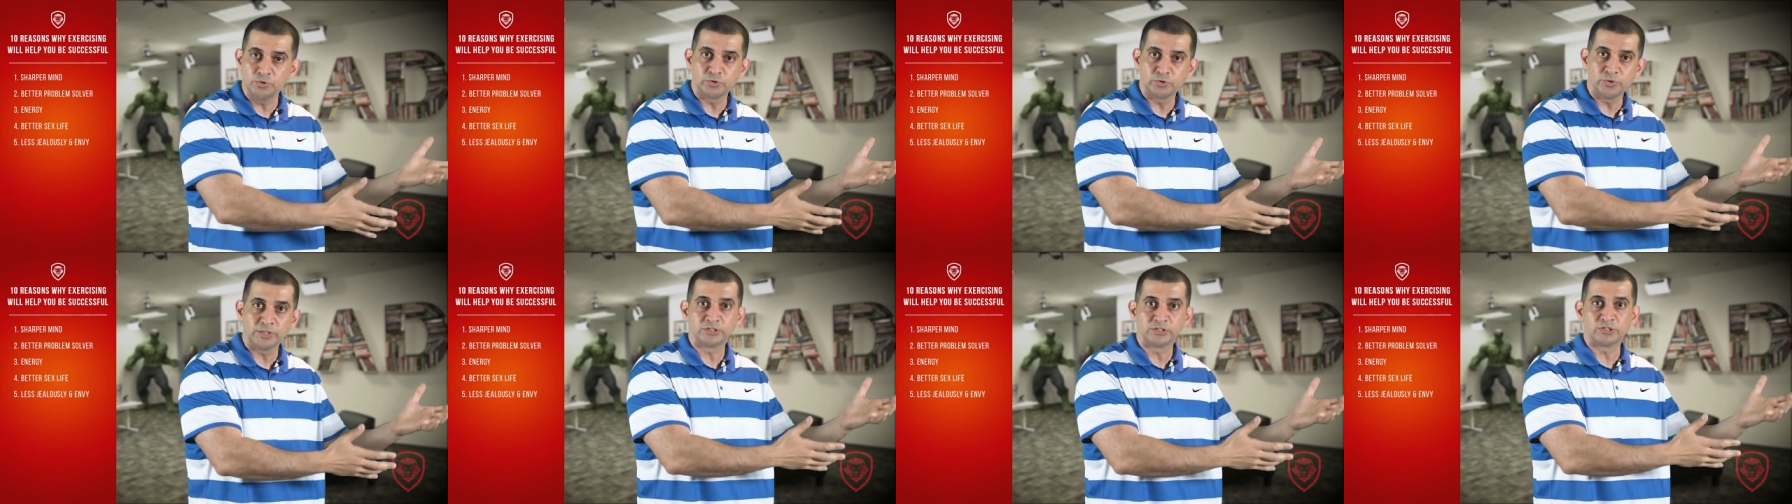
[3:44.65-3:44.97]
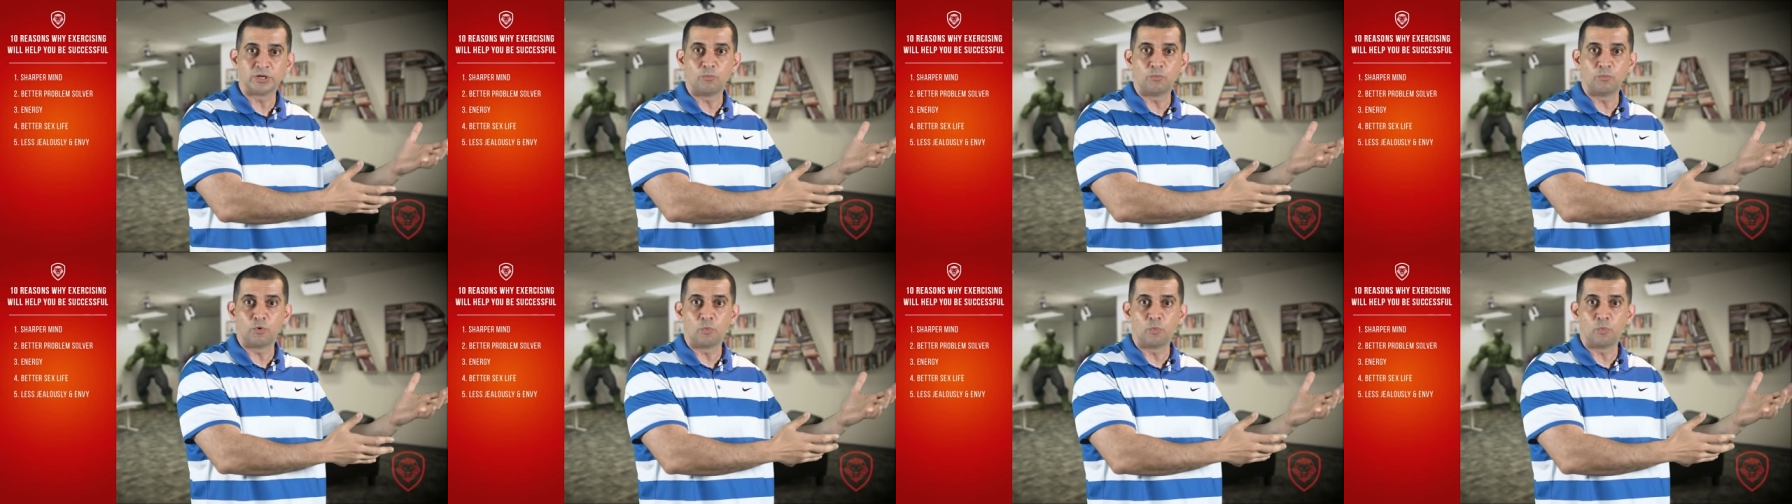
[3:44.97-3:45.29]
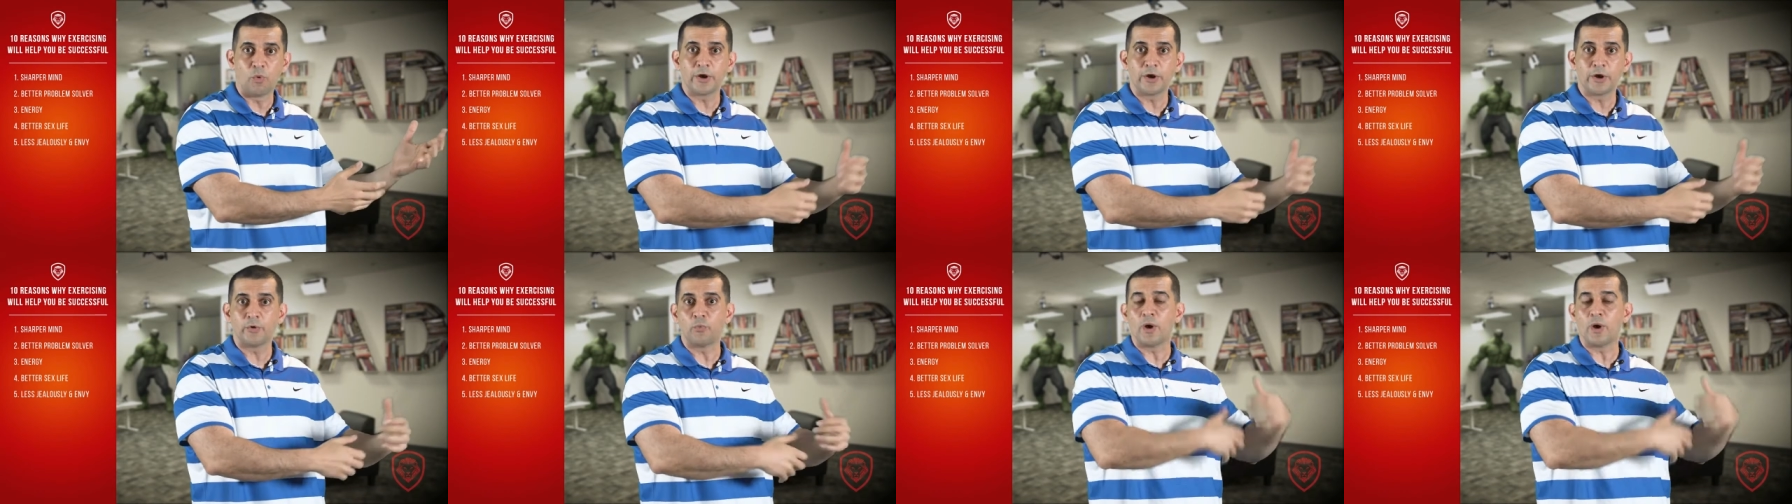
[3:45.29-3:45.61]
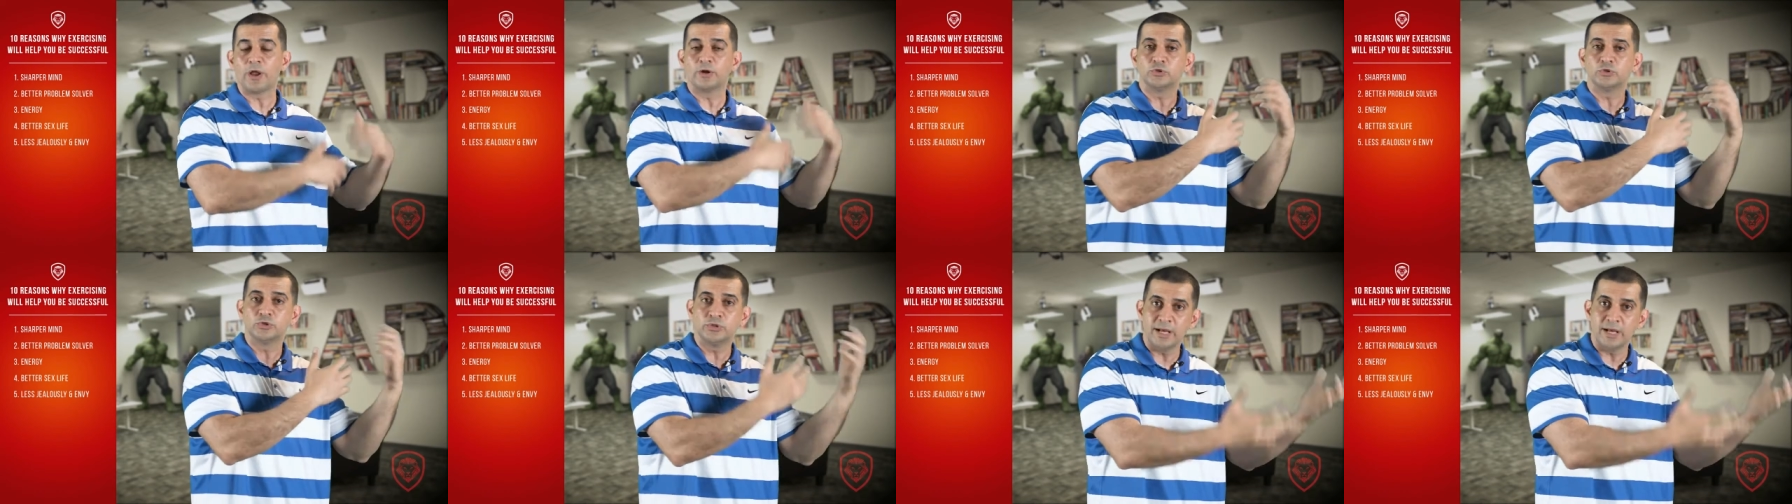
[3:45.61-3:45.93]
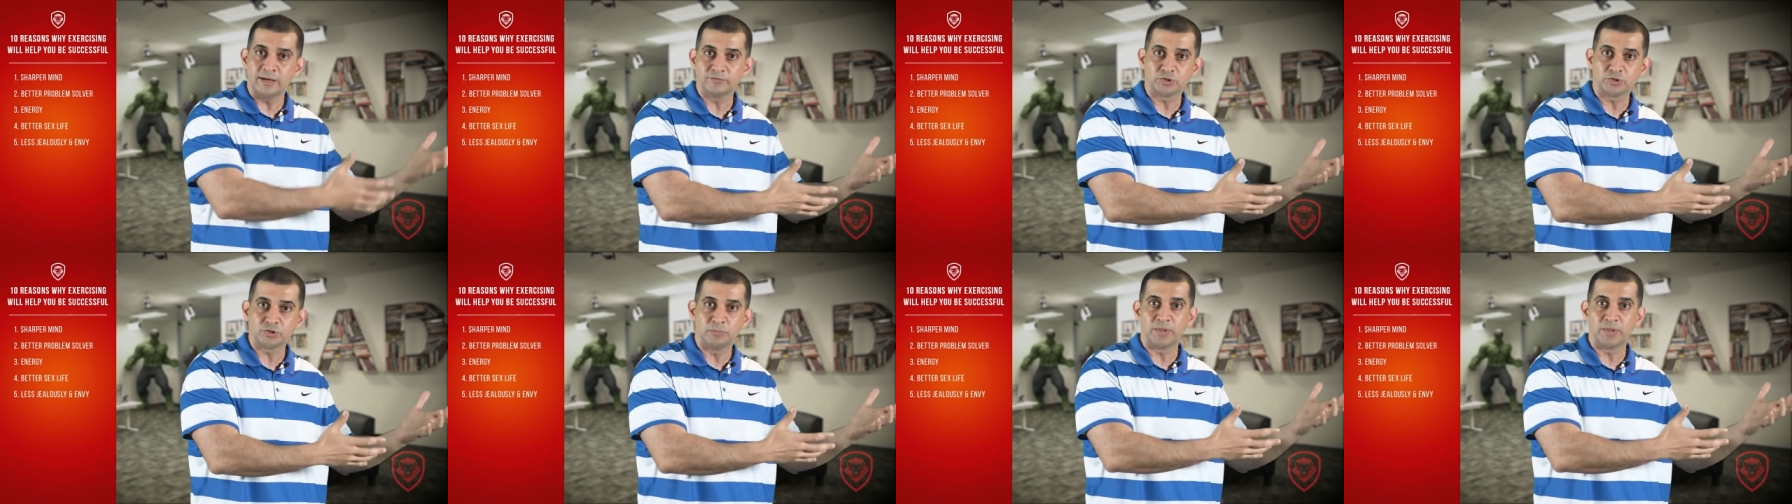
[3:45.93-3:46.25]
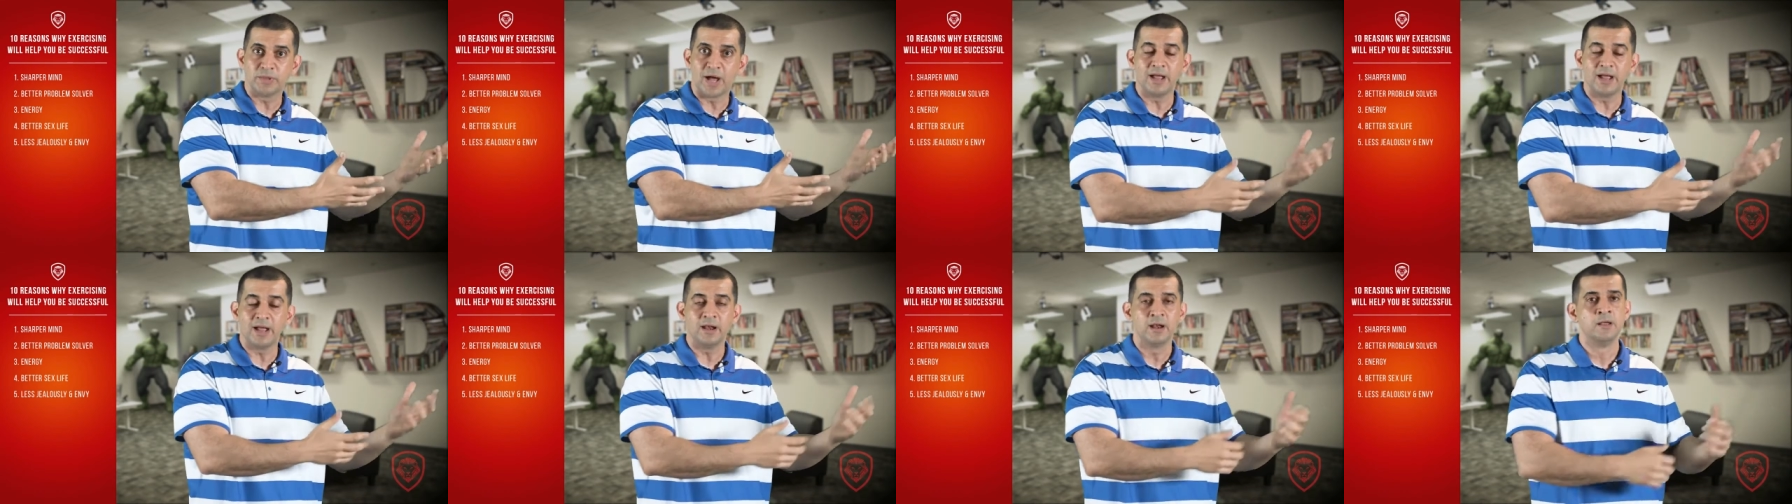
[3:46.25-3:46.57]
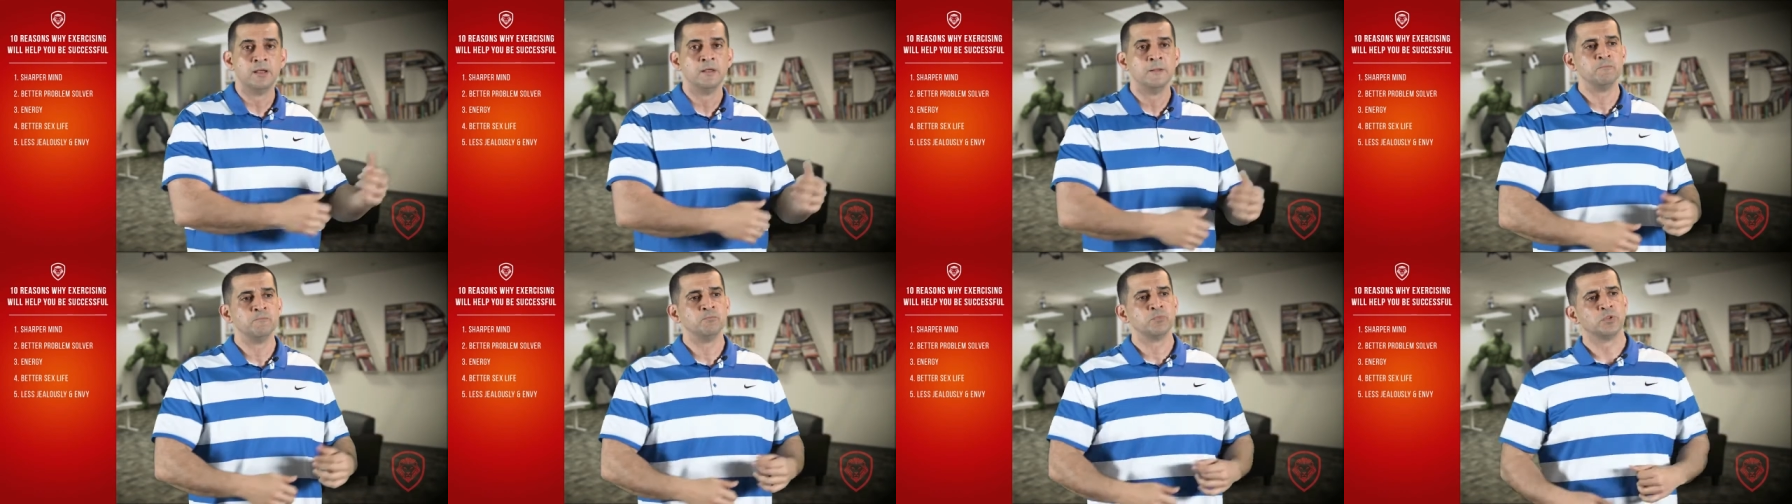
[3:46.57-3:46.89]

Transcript: you drink some more water and why don't you have some diet?